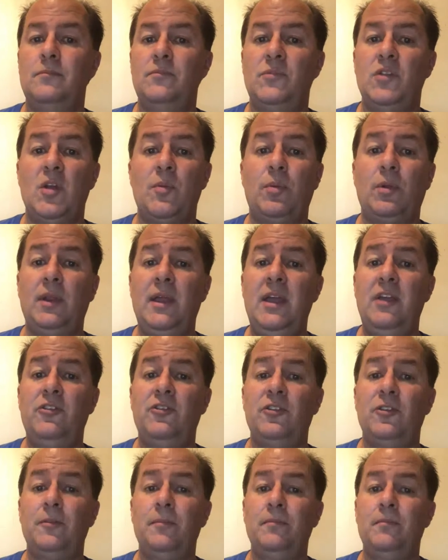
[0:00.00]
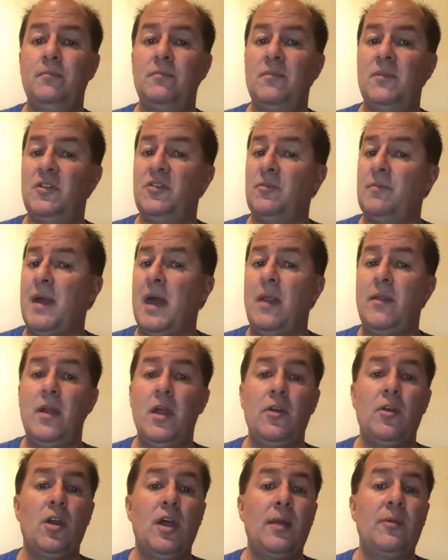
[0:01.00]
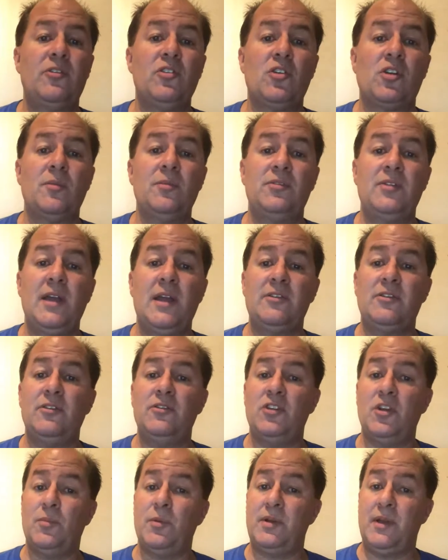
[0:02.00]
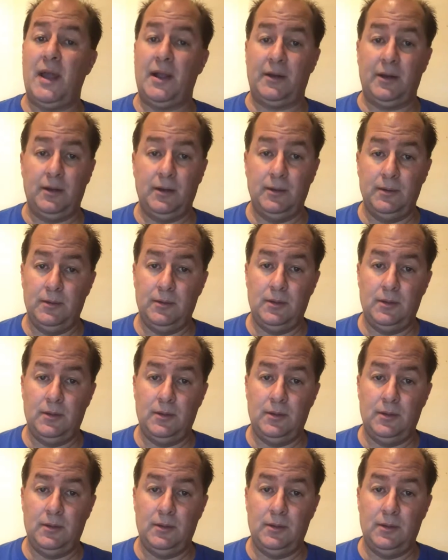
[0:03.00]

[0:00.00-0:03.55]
They're police. Doesn't matter the underlying circumstances, they're protected.